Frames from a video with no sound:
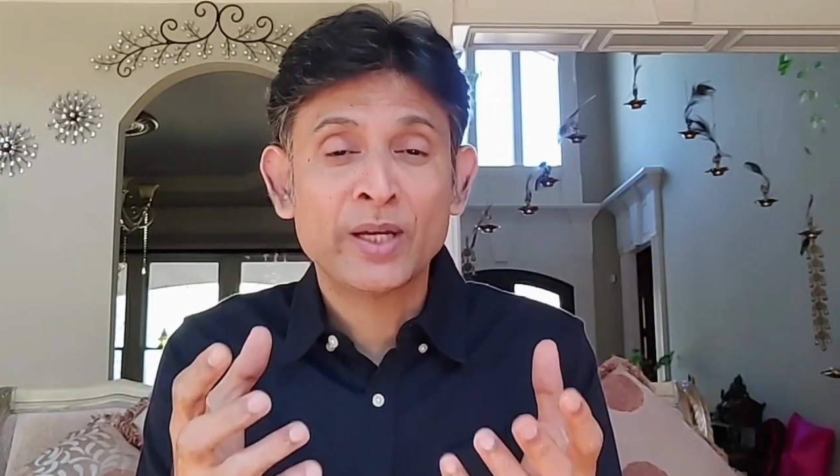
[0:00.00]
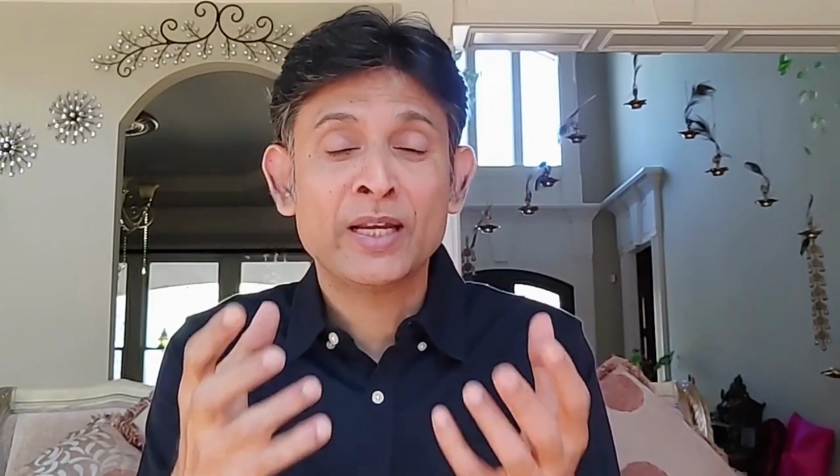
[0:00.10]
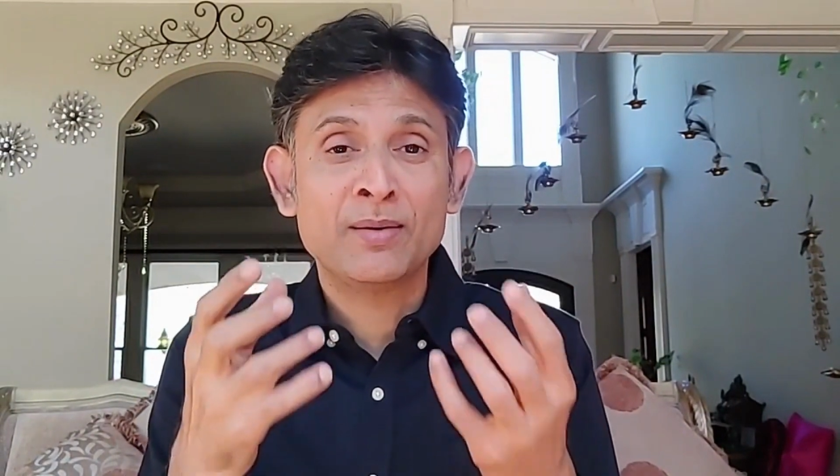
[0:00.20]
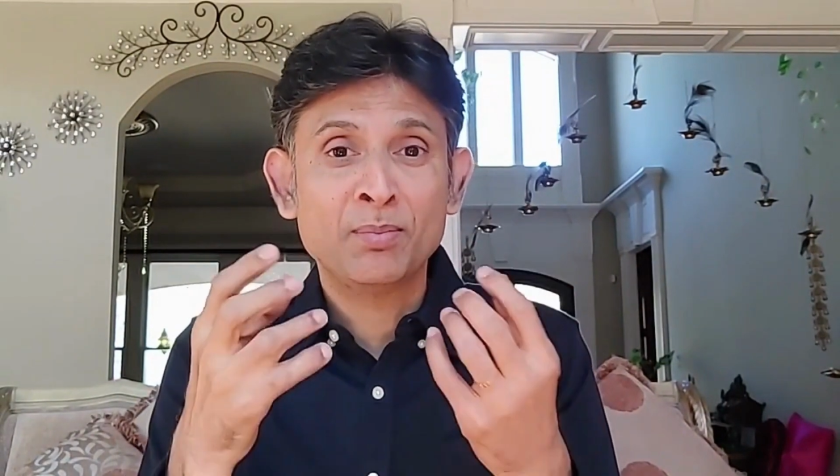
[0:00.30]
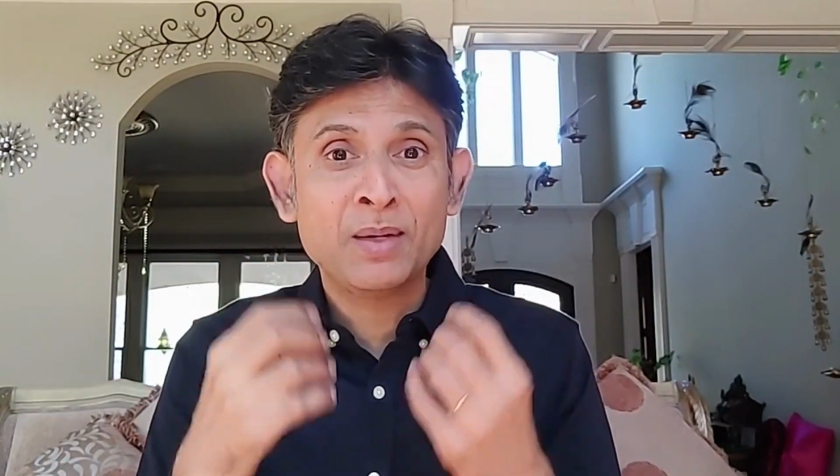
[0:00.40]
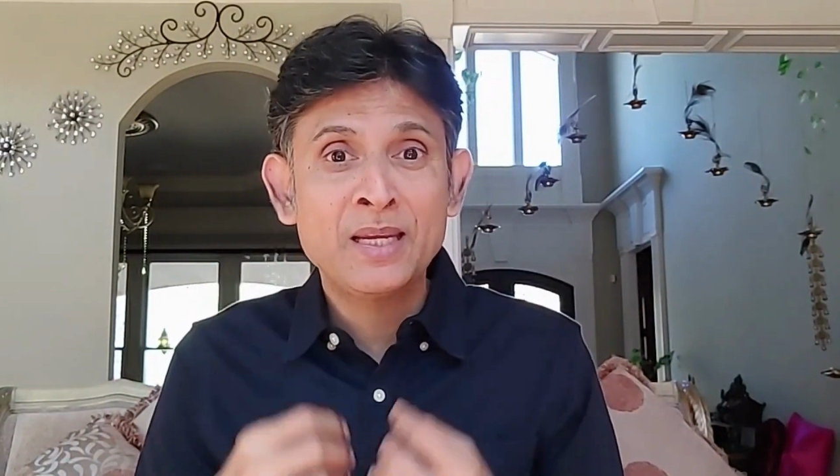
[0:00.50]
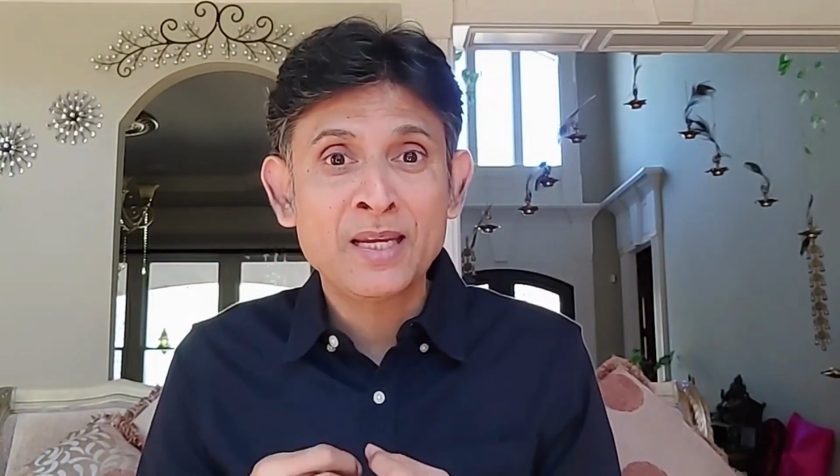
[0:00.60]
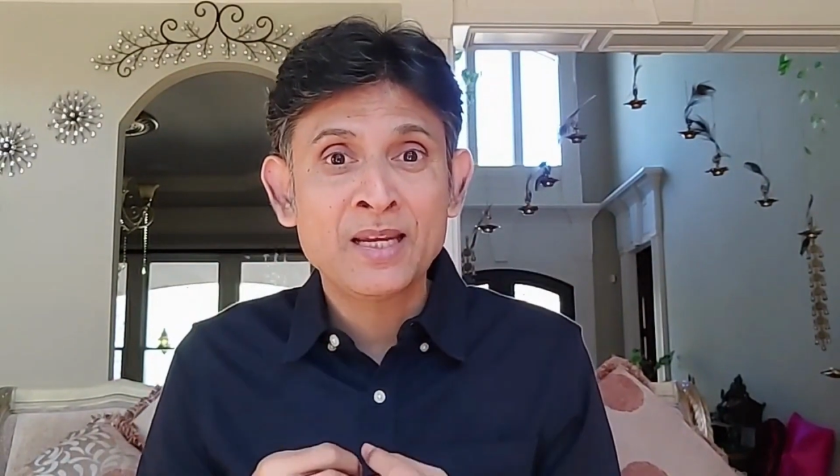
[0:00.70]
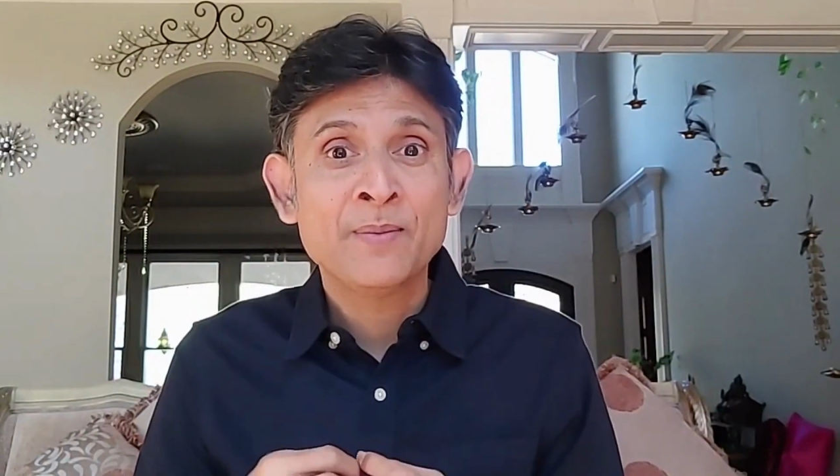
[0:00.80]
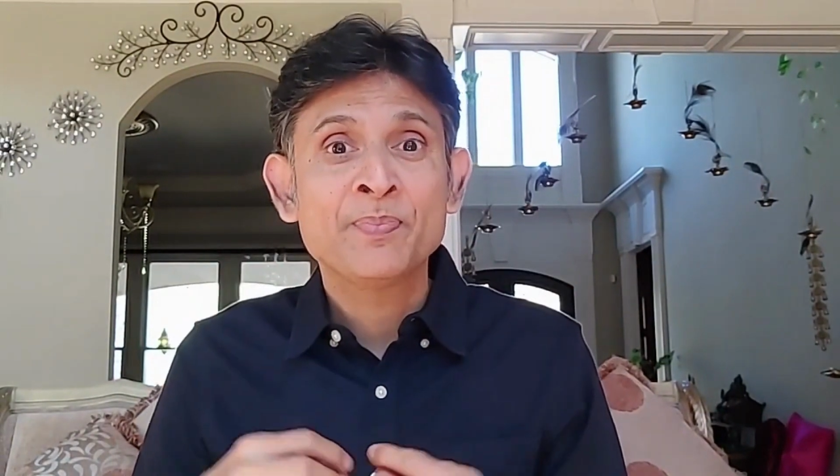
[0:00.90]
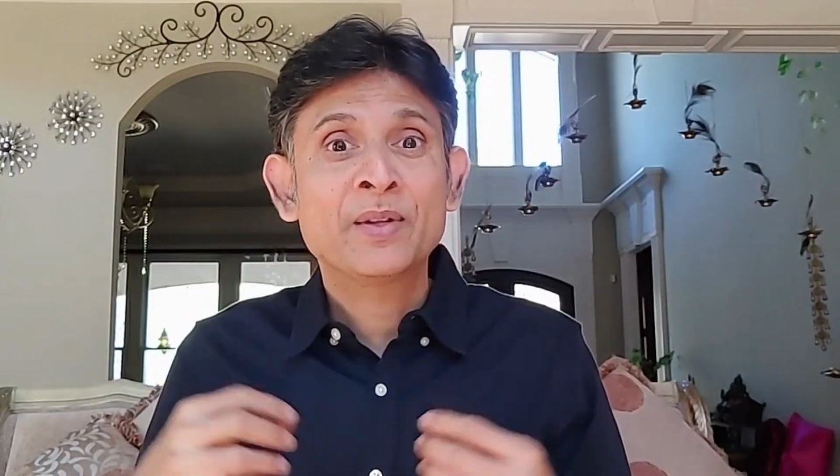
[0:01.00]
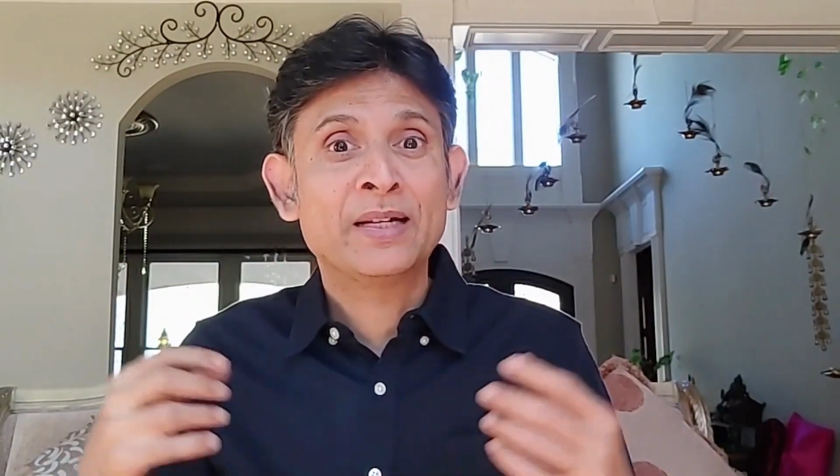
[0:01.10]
in me.